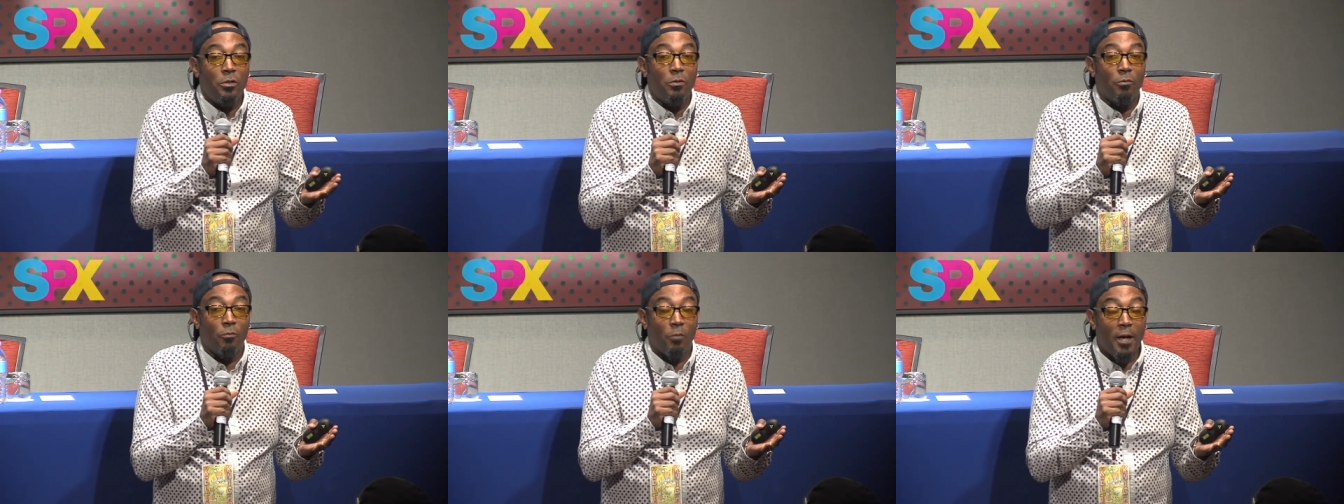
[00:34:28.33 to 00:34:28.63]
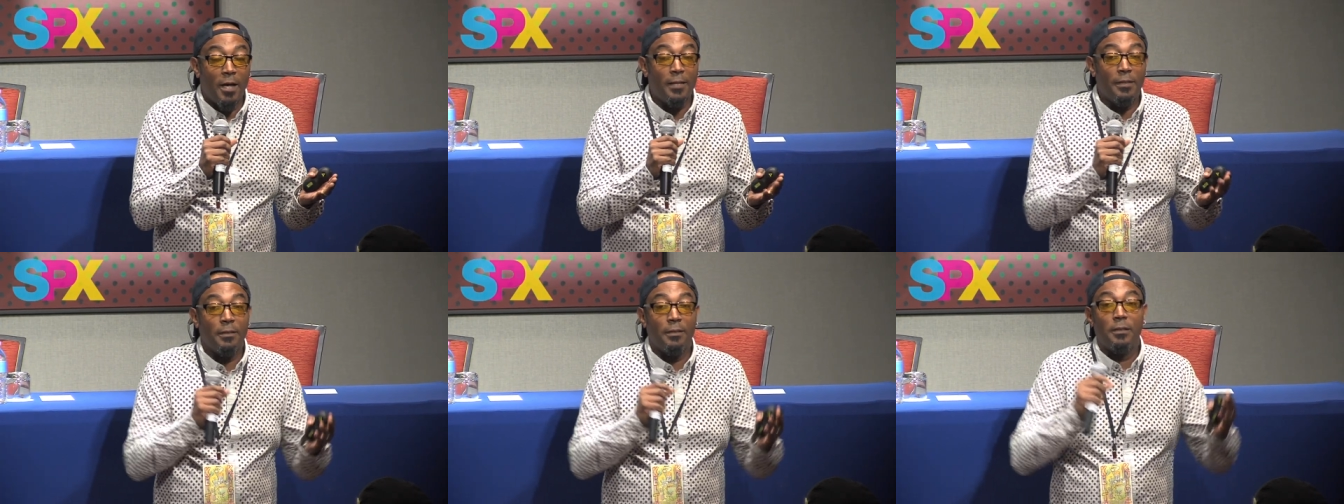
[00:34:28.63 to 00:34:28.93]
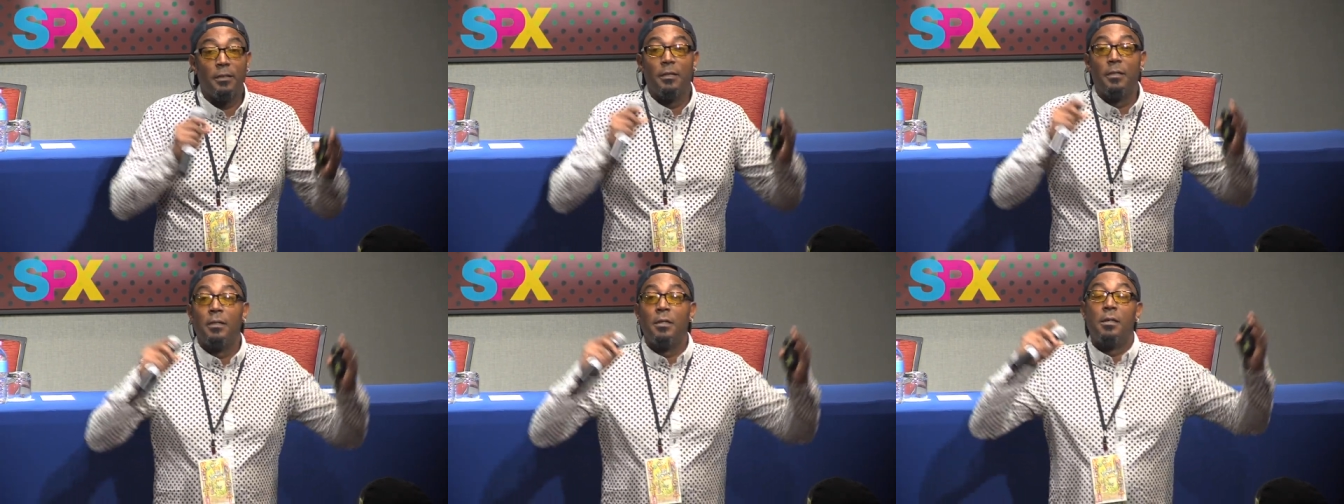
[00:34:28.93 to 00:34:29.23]
Right?
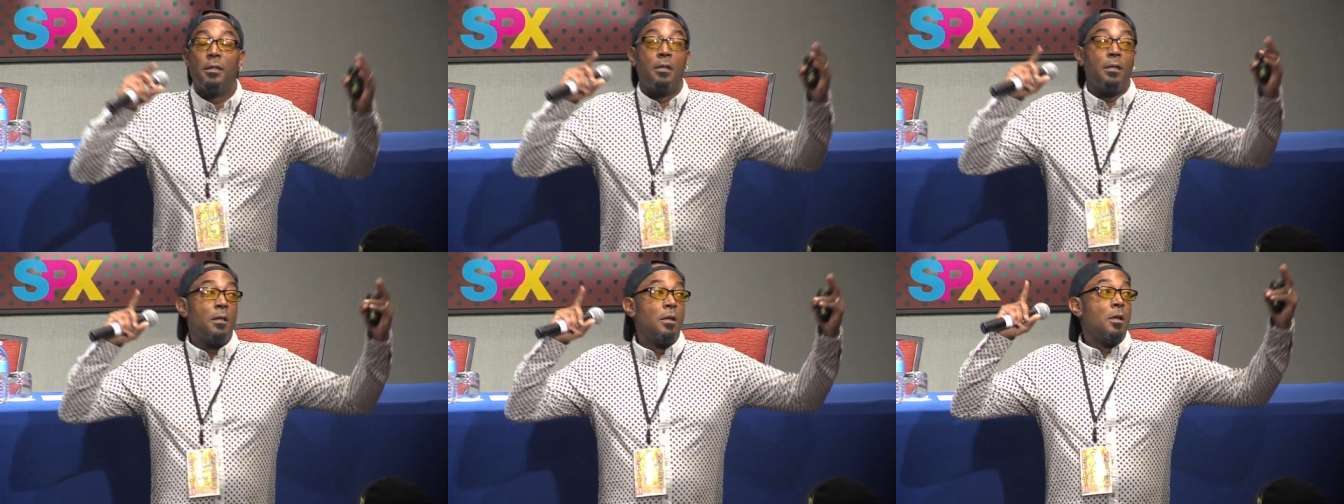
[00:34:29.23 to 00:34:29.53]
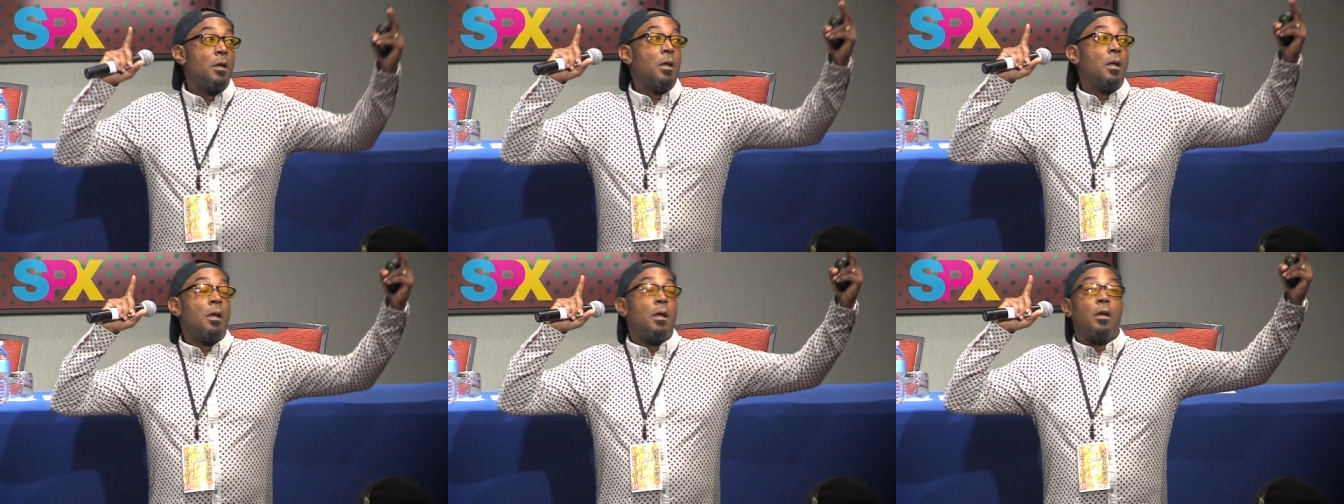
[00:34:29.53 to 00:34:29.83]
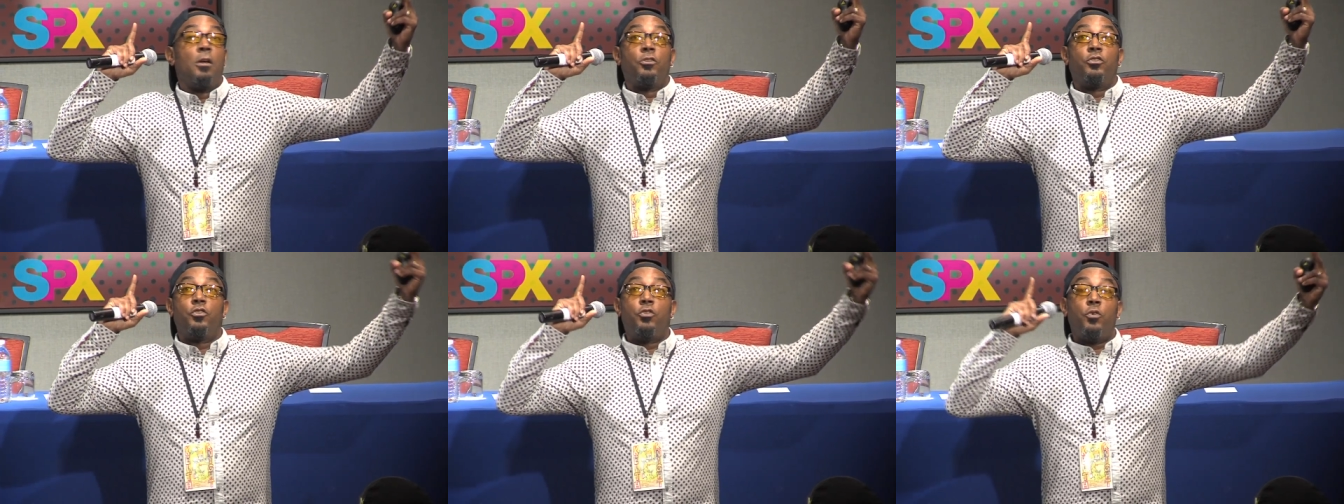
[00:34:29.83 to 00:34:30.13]

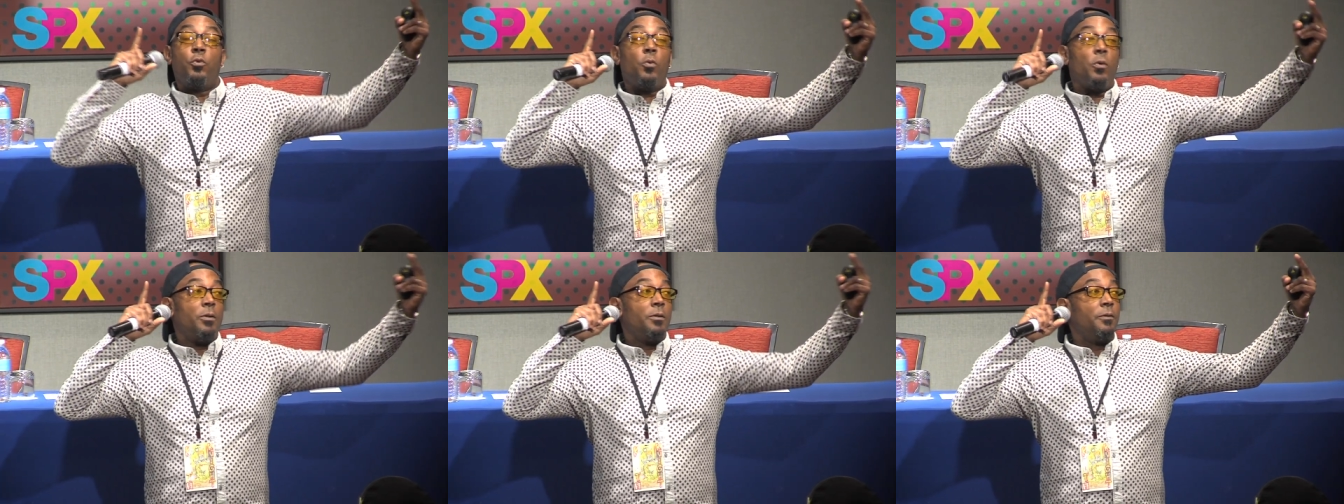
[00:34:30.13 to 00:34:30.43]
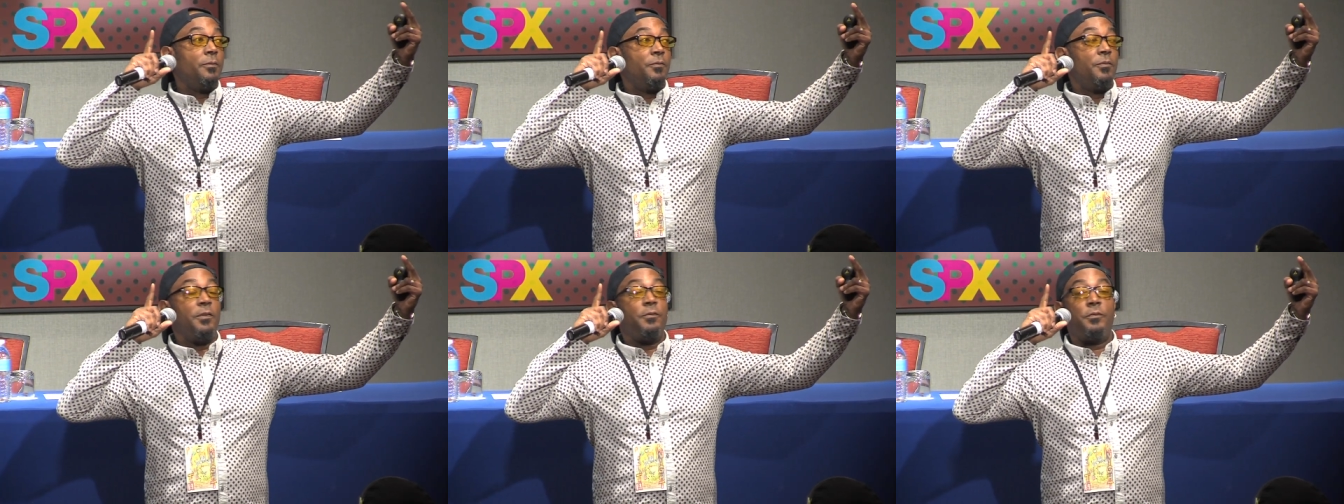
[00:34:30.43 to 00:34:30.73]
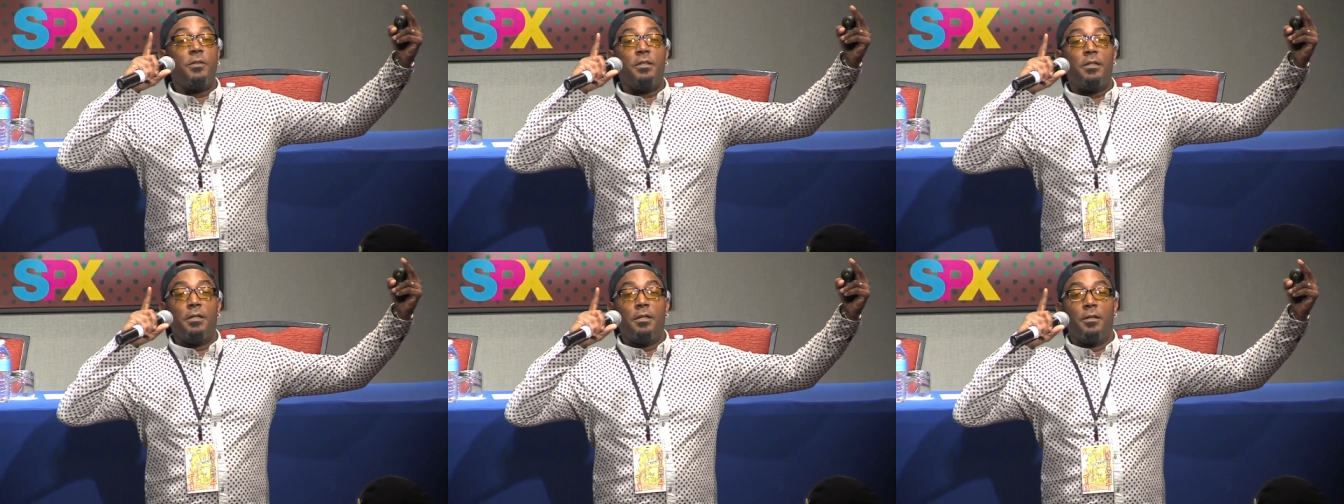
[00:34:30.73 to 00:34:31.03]

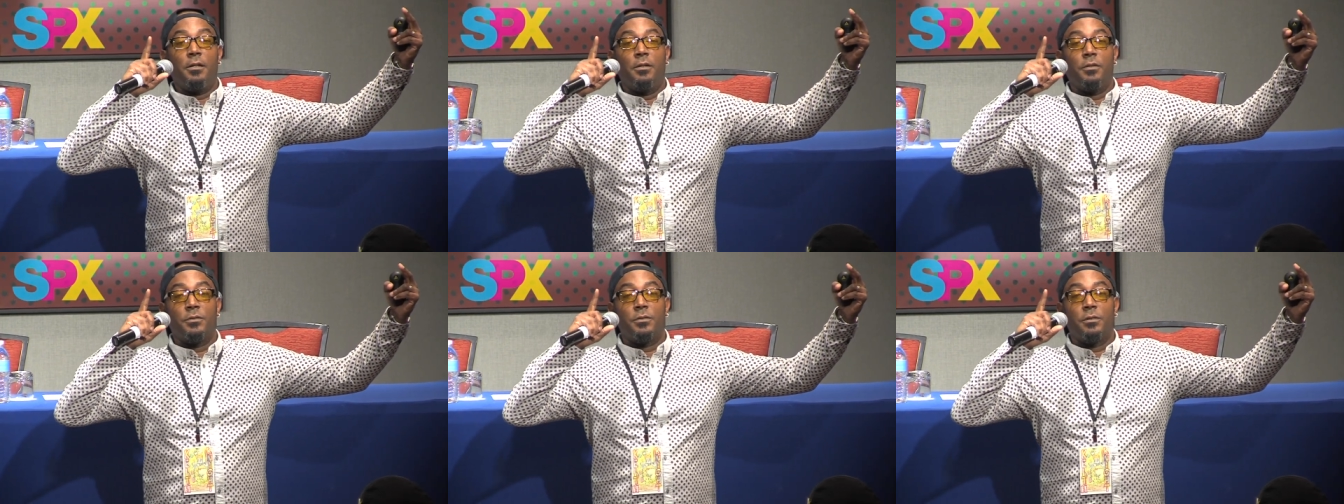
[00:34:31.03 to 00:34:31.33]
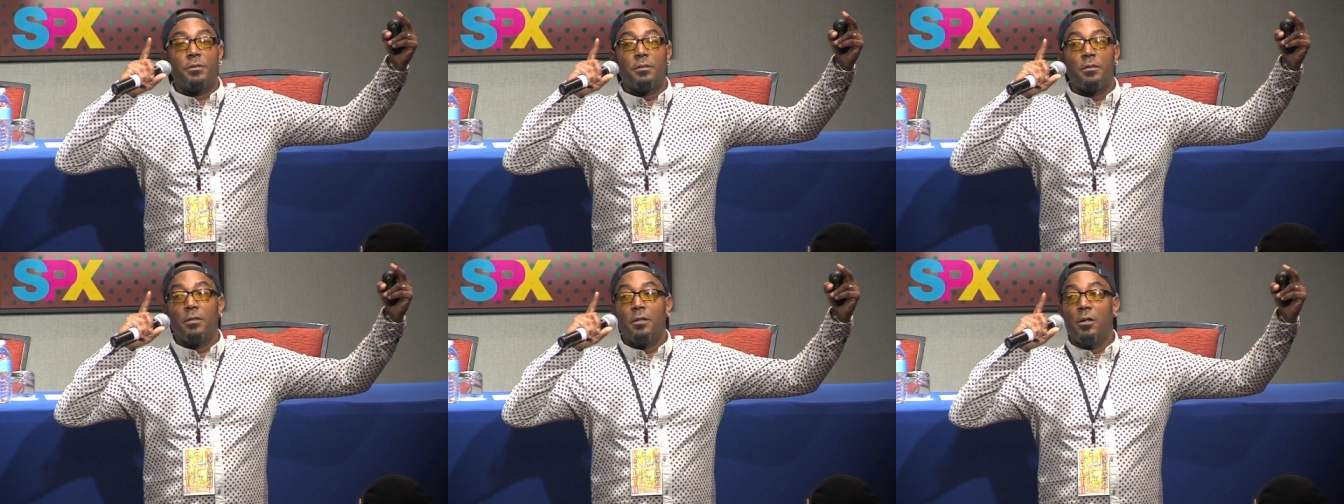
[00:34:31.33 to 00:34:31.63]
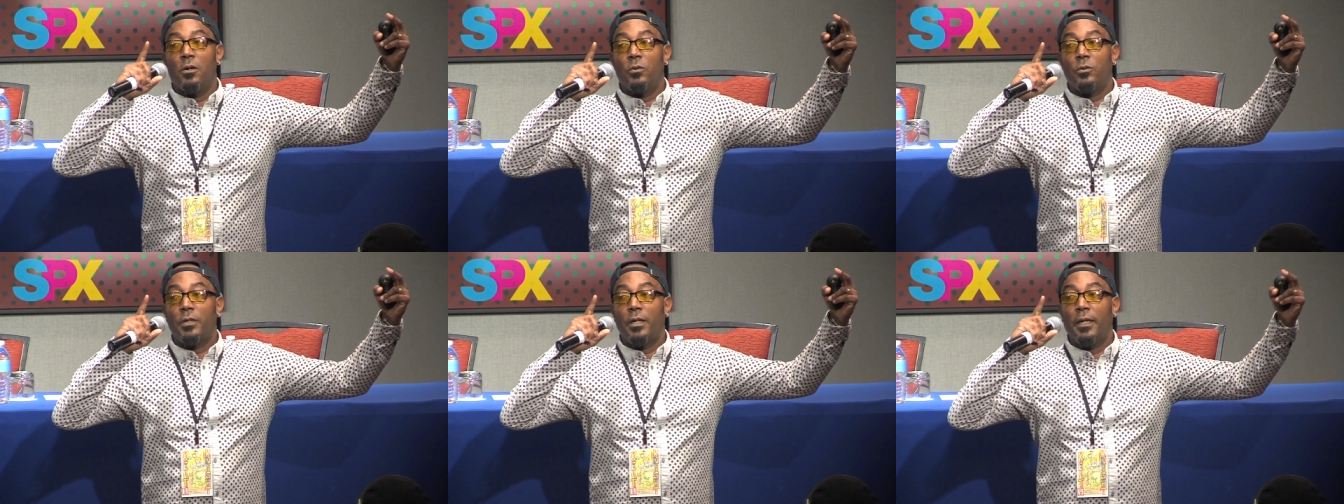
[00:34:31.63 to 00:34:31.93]
250 years,
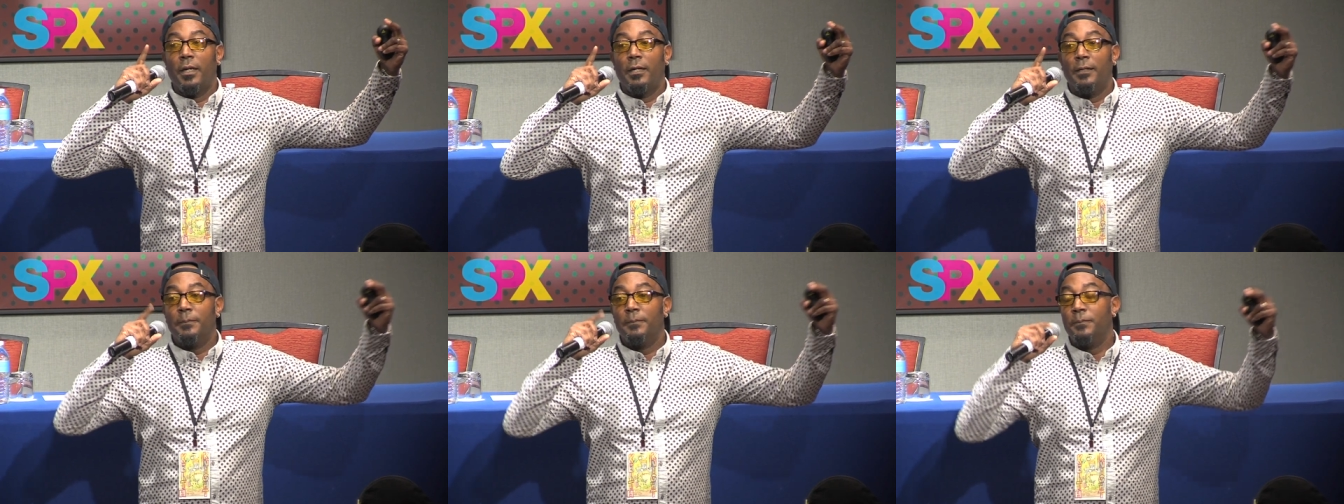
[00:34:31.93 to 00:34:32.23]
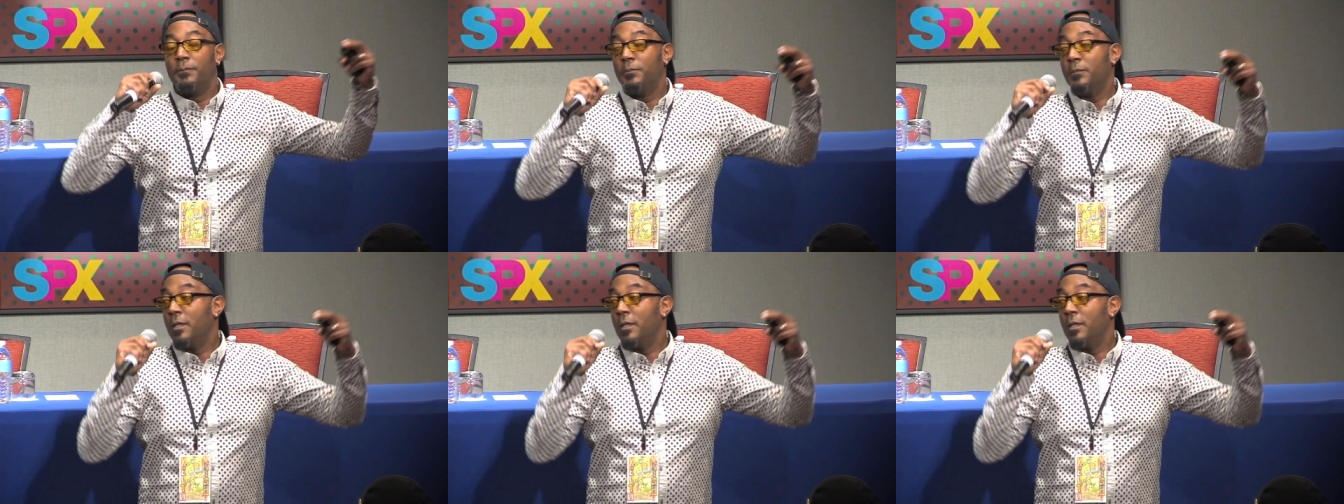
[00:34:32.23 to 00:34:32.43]
okay.